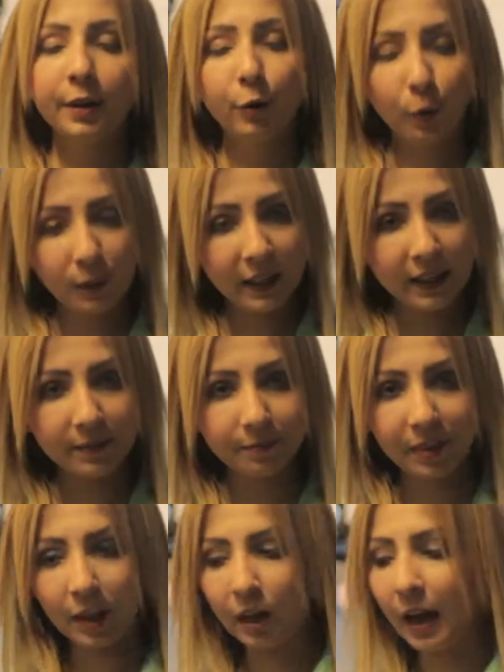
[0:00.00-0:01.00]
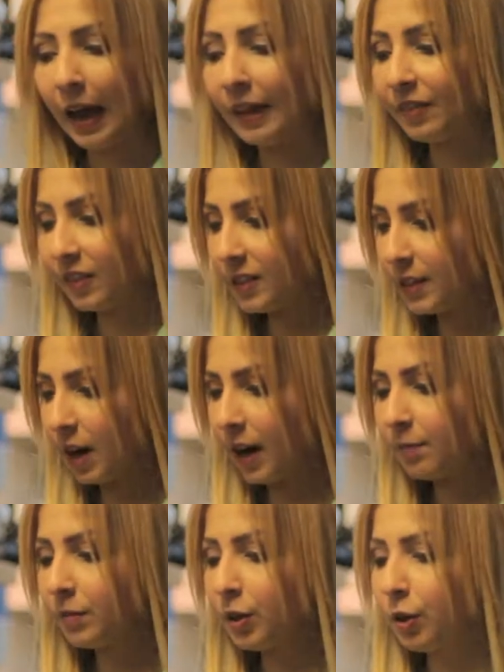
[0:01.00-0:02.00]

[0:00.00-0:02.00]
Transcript: Normally, at this time,